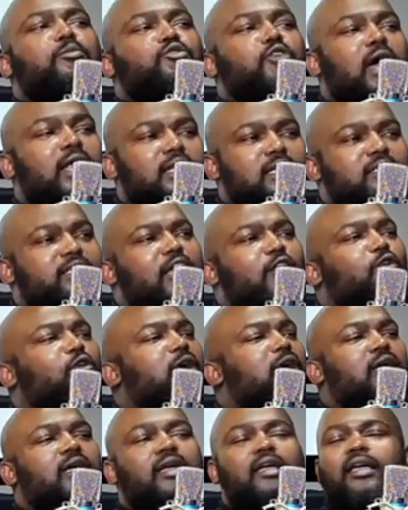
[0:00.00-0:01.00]
to understand.
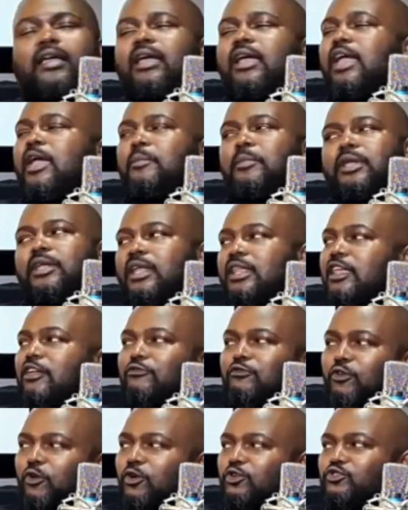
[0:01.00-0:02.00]
Hey man, they
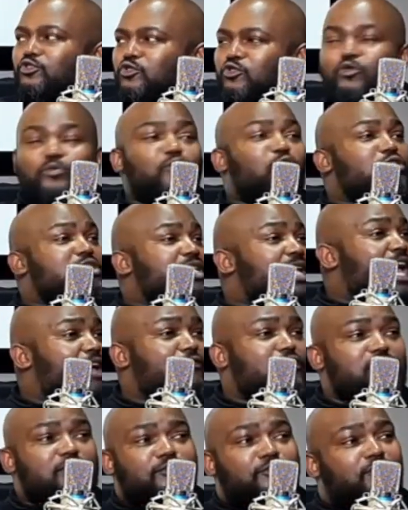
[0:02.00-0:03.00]
flawed too because life
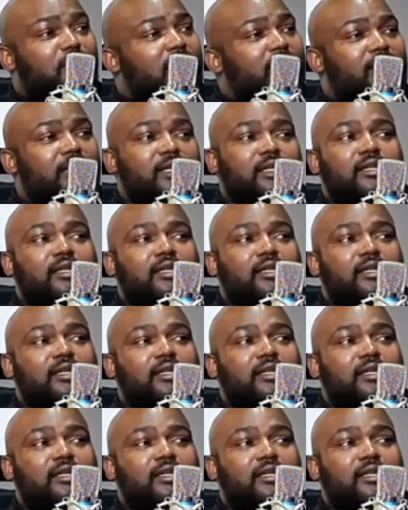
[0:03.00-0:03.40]
is fucking.